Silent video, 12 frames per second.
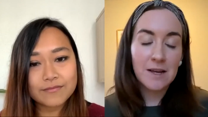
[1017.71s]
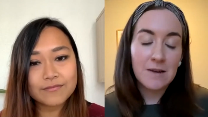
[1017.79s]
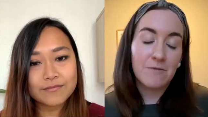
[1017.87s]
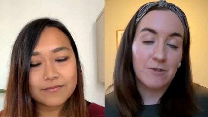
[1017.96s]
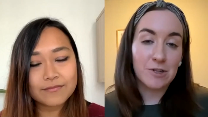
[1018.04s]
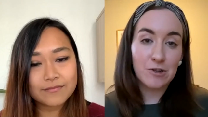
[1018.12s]

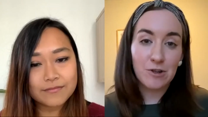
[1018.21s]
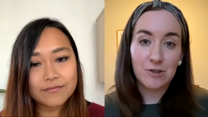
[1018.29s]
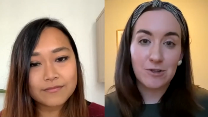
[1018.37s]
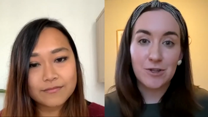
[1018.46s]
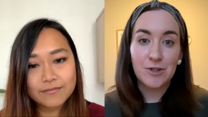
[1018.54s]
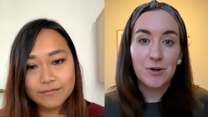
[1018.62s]

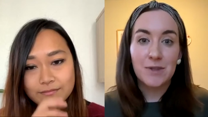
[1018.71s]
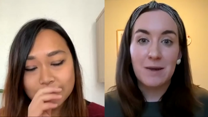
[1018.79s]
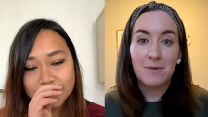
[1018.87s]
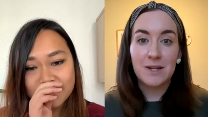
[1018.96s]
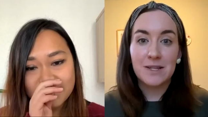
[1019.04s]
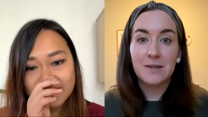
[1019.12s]
Speaker 1: results you know they
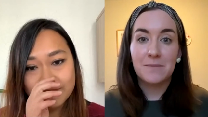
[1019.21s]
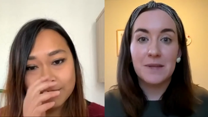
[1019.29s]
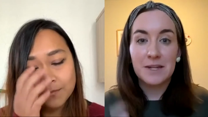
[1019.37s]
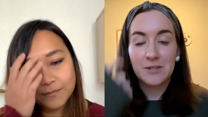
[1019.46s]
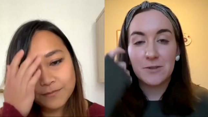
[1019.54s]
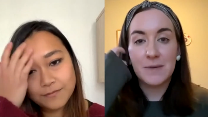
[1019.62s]
want
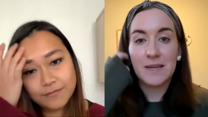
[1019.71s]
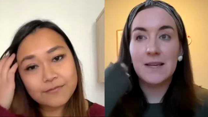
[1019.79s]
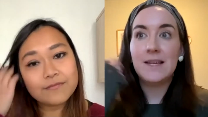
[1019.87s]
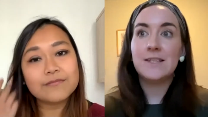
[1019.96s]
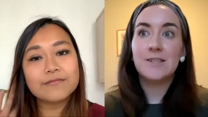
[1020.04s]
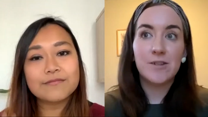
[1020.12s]
something to be
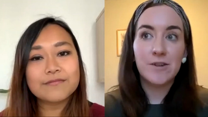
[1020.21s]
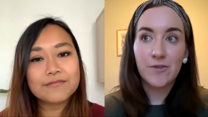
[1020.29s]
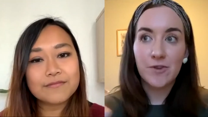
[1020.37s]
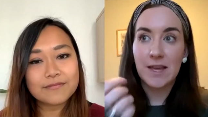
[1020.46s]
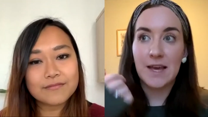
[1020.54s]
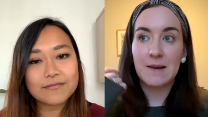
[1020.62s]
easier for
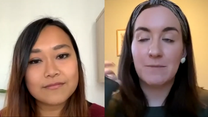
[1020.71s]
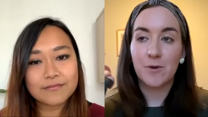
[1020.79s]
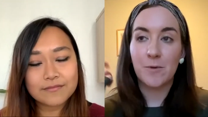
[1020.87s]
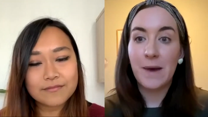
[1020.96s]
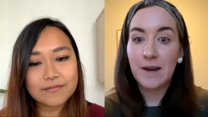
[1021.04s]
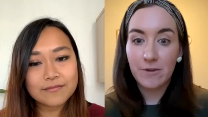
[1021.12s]
them or
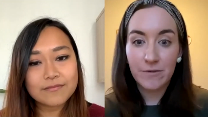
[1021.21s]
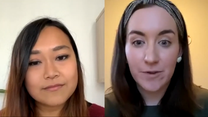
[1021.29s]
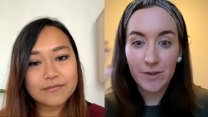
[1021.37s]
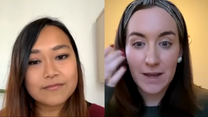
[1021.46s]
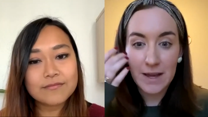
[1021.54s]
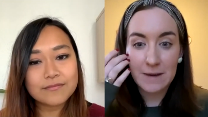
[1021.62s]
better for
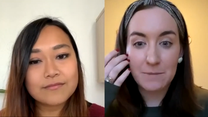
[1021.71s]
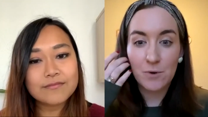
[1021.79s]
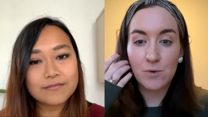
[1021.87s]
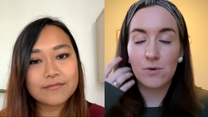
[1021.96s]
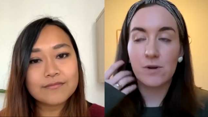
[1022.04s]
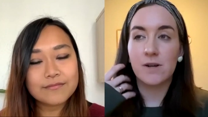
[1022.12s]
them
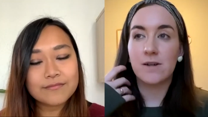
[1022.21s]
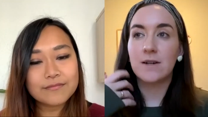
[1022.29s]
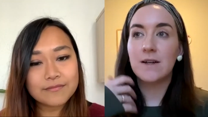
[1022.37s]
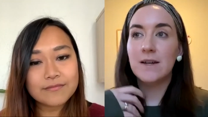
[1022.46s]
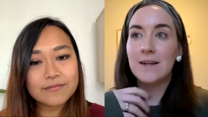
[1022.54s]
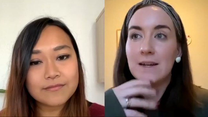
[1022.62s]
or
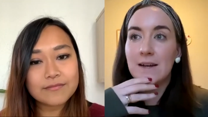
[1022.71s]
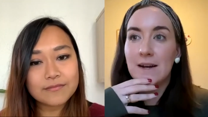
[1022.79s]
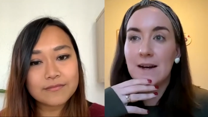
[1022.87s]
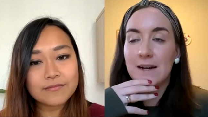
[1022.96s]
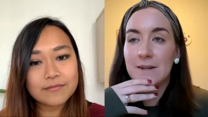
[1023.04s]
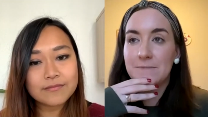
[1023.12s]

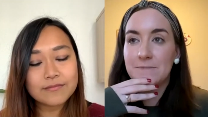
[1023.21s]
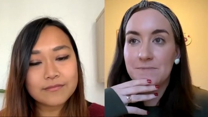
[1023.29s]
um,